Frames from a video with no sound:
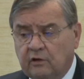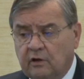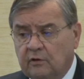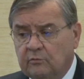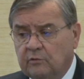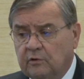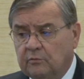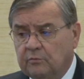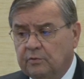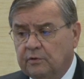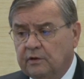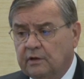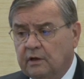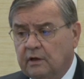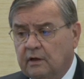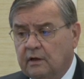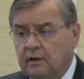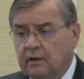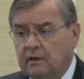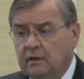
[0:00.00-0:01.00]
the
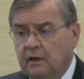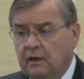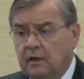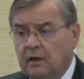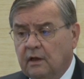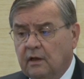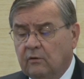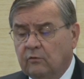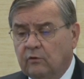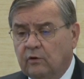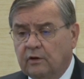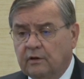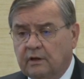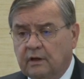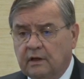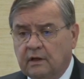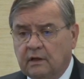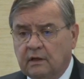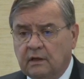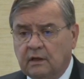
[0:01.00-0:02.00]
MMPI with
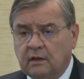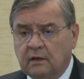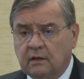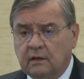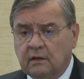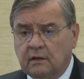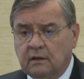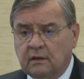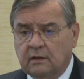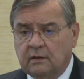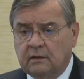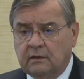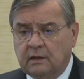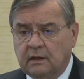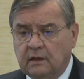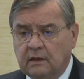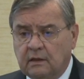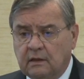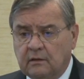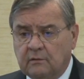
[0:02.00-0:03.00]
a, a, a,
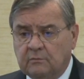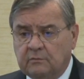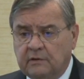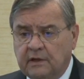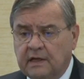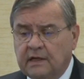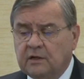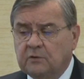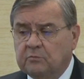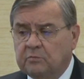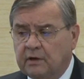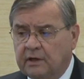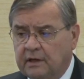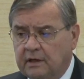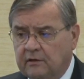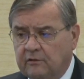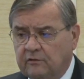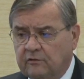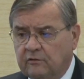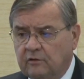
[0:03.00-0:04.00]
a
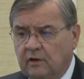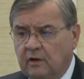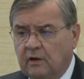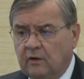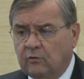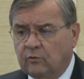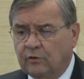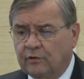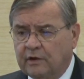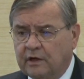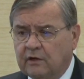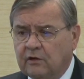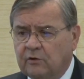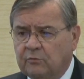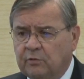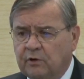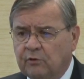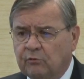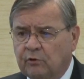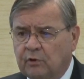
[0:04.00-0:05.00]
database where they
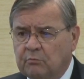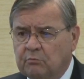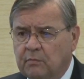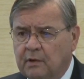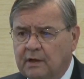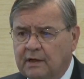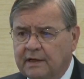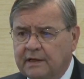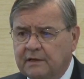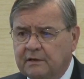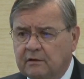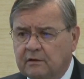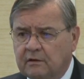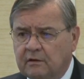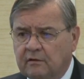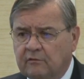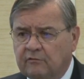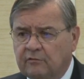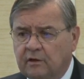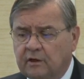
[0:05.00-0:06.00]
could be
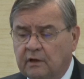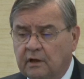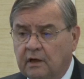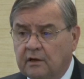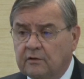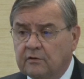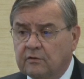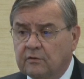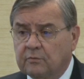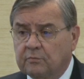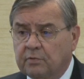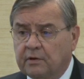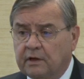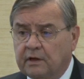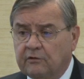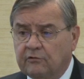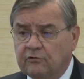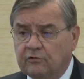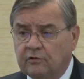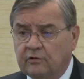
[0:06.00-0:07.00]
reminded of what other
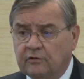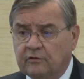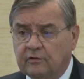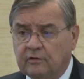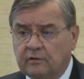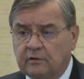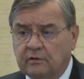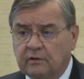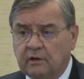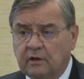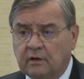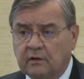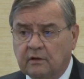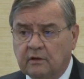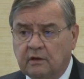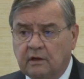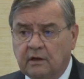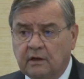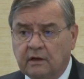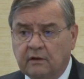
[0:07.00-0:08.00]
patients and, and
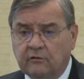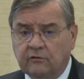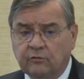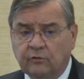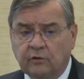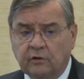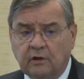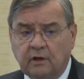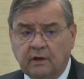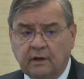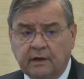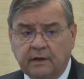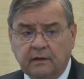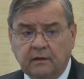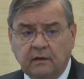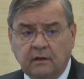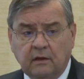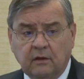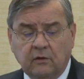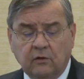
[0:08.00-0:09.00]
clients were like
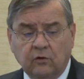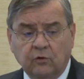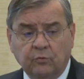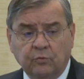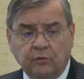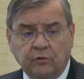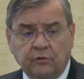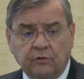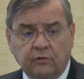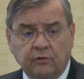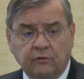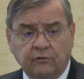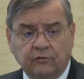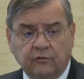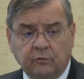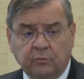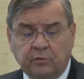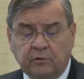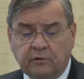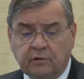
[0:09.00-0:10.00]
who
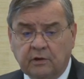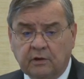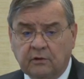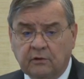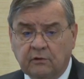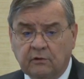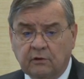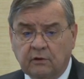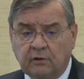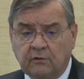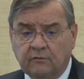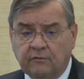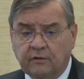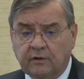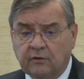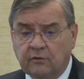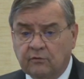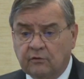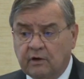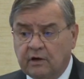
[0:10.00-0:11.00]
produce a particular
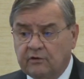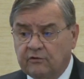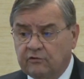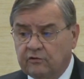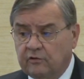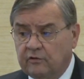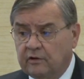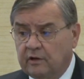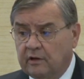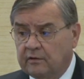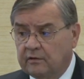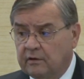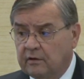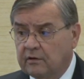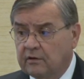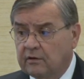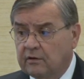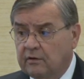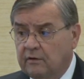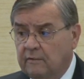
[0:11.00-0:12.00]
configuration that
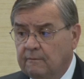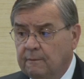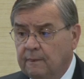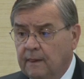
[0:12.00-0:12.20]
their